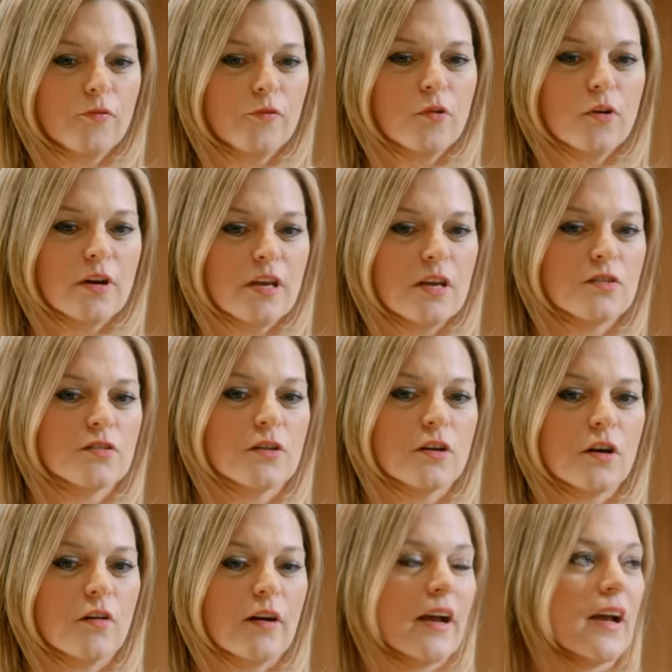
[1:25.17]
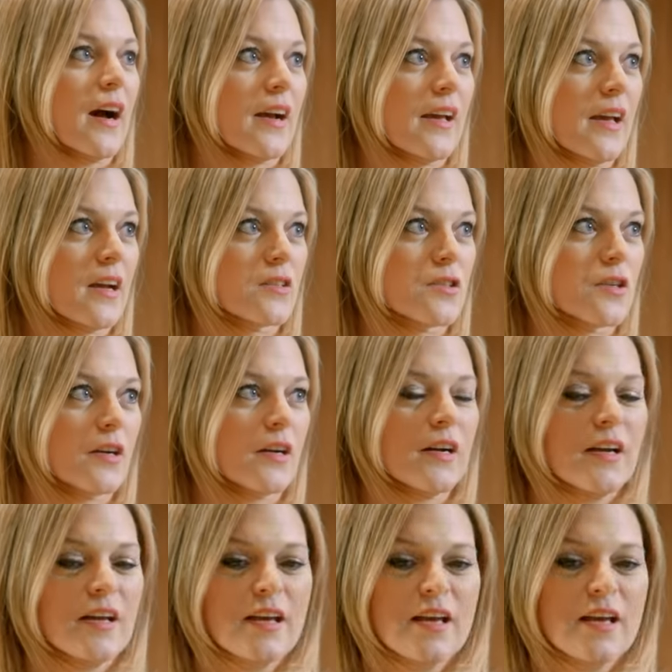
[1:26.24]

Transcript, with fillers: Four years ago, I got cancer,